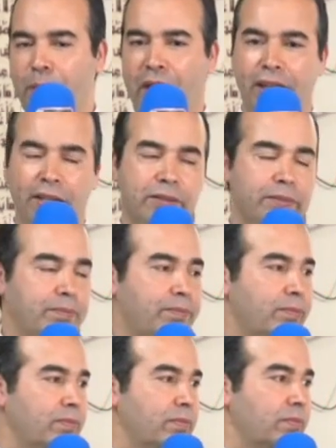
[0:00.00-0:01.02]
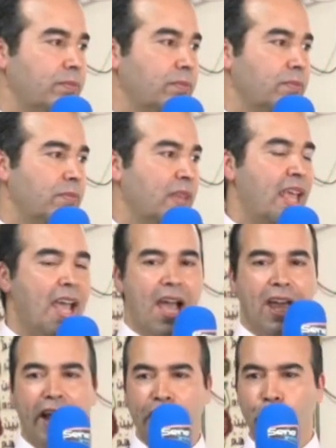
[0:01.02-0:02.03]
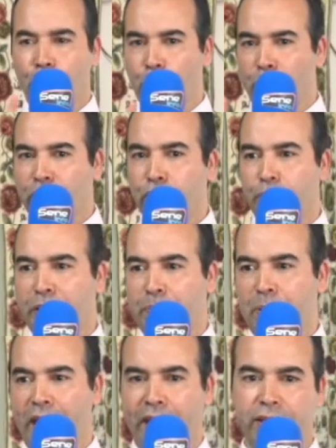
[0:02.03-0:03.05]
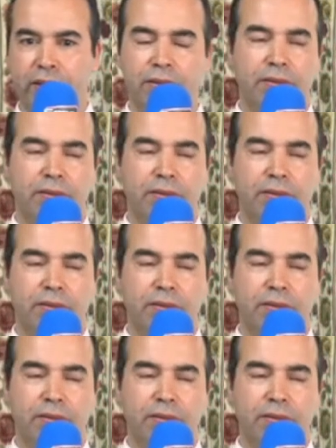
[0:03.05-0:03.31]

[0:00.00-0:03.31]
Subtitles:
paid. And I don't want to be paid.